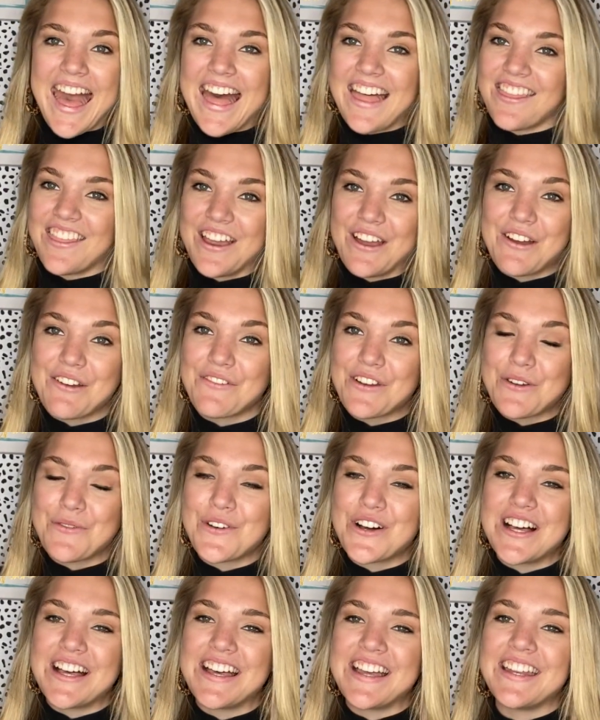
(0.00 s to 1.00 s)
Hello
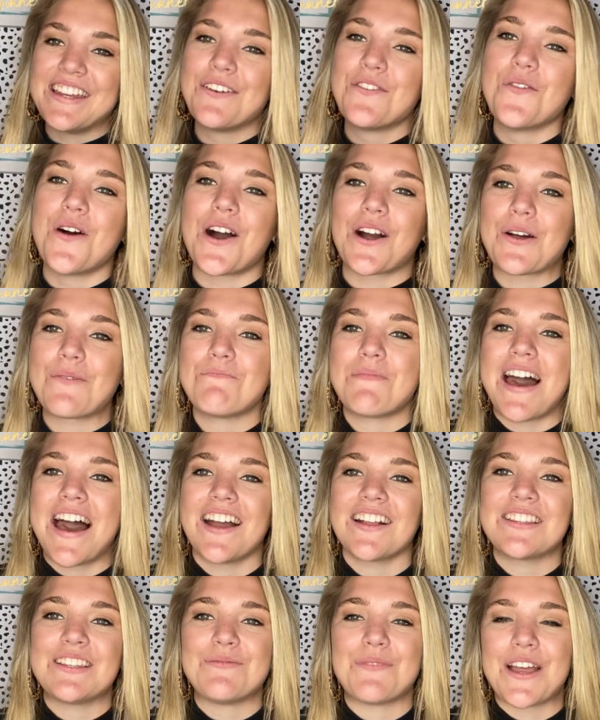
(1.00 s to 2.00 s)
everyone, welcome
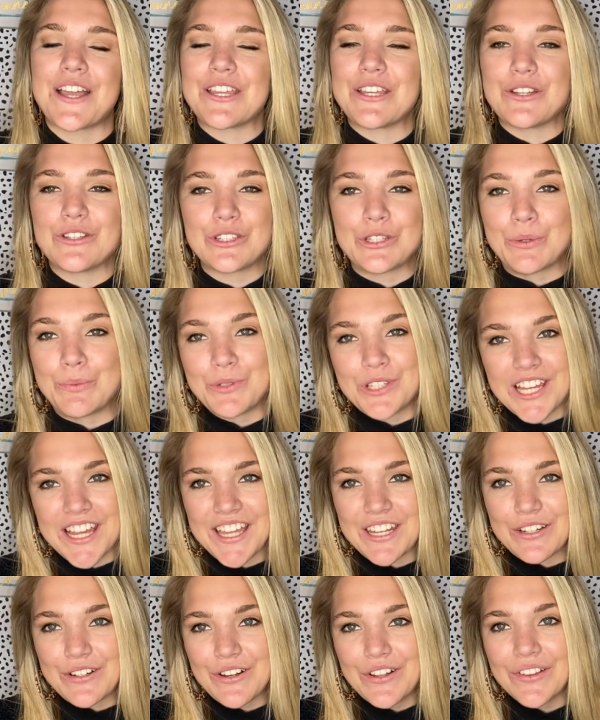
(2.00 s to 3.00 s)
back to my YouTube
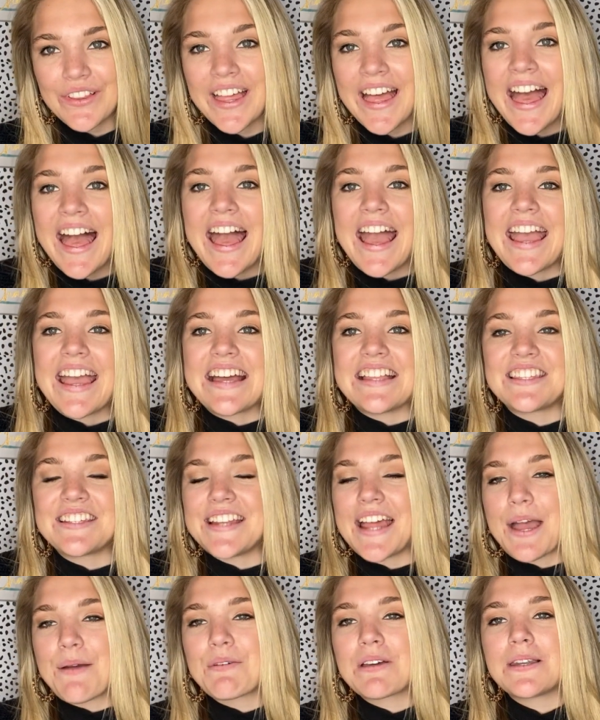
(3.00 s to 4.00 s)
channel, and
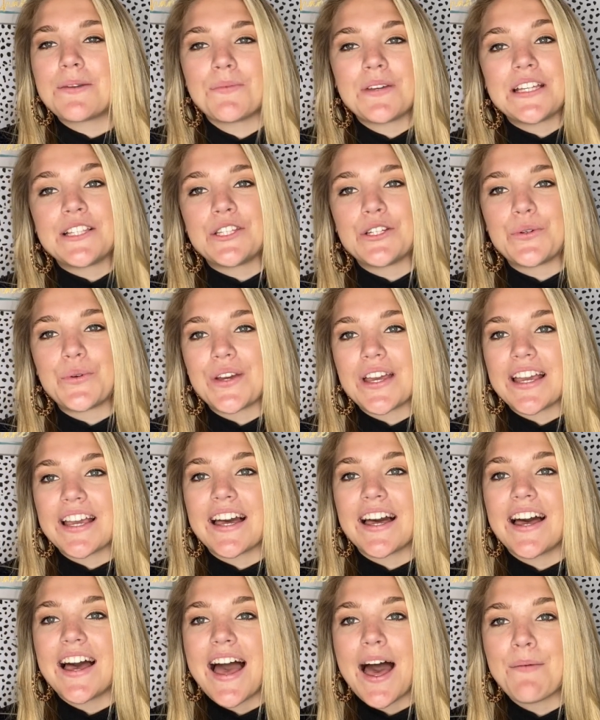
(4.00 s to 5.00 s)
today I'm going to be
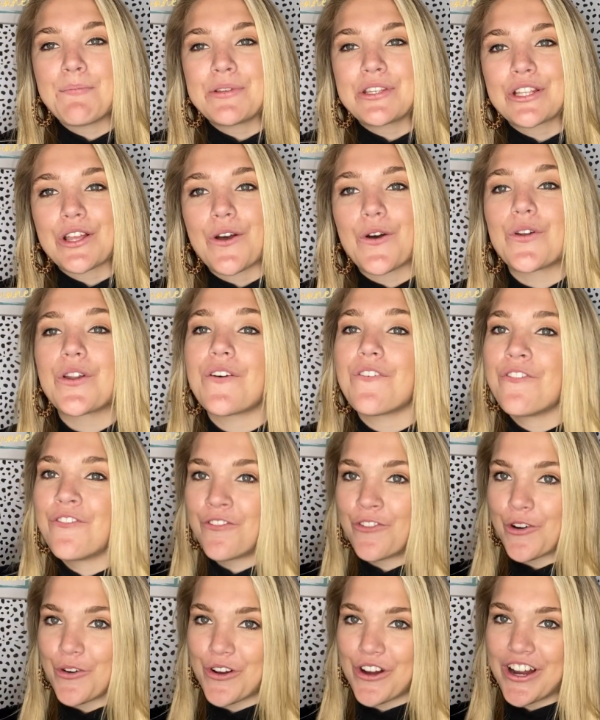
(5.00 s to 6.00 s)
doing episode
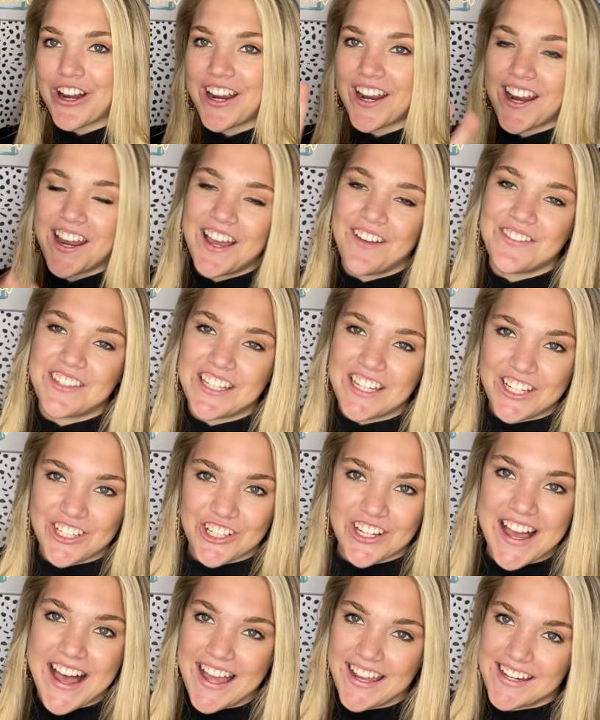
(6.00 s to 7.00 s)
4 of
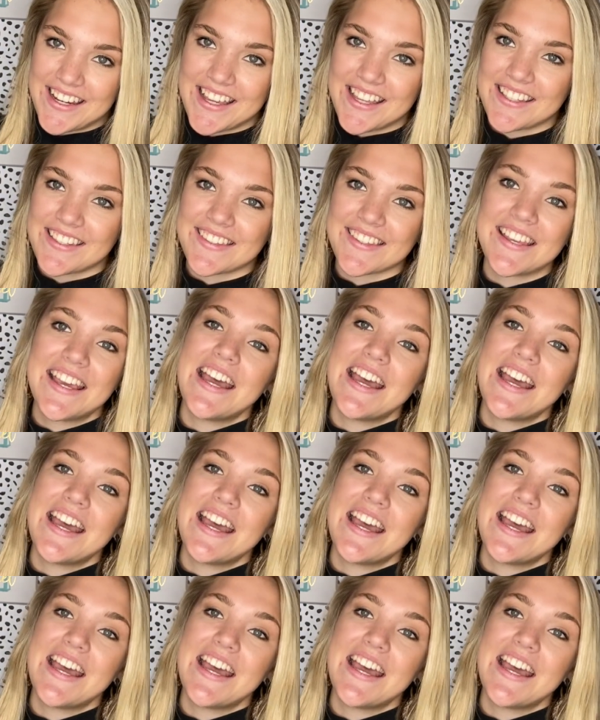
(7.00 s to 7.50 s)
Teach Kindness.